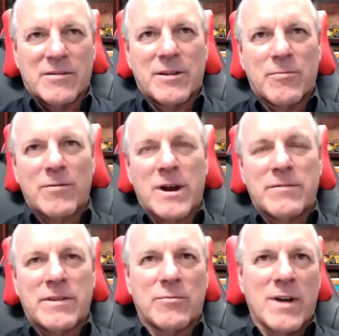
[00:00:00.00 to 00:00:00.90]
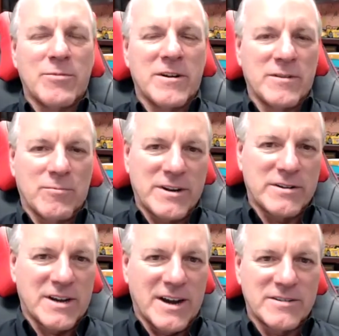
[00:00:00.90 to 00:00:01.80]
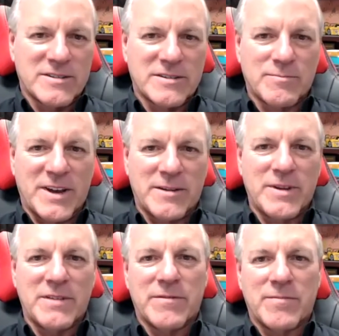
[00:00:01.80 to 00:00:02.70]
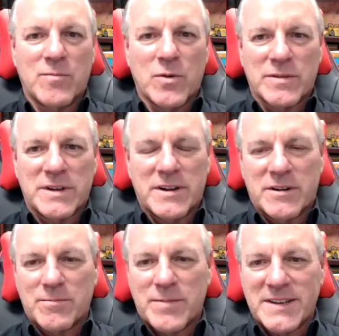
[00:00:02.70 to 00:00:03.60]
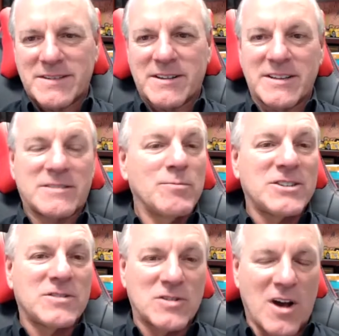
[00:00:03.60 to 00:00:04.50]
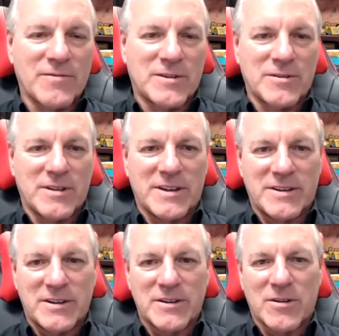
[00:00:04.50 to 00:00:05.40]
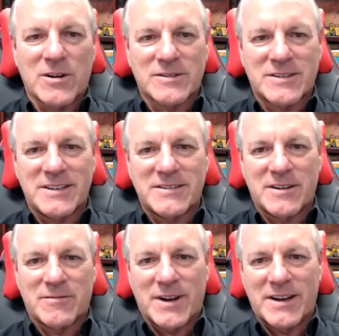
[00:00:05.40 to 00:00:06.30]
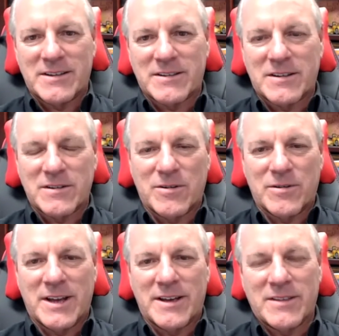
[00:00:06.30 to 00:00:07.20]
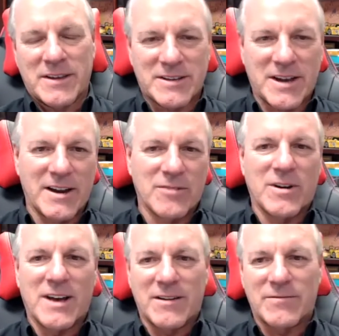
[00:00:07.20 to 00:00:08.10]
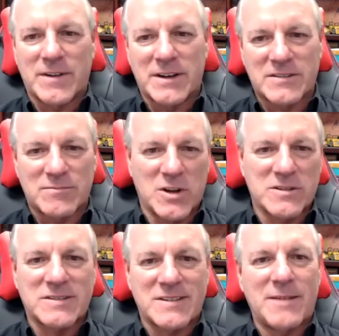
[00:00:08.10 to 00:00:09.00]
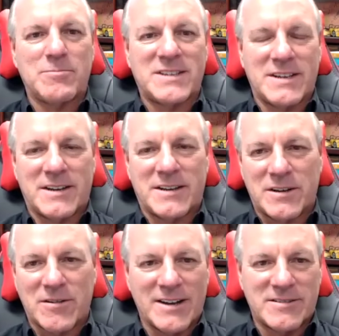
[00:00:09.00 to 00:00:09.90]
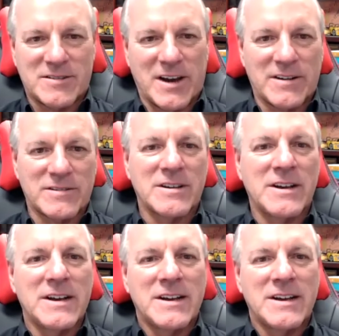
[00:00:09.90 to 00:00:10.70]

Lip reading: Well, the rubber in the winter tires is made to be, you know, basically it's much softer than your all season, right? So, and the tire will have small sipes in it, your ice tires.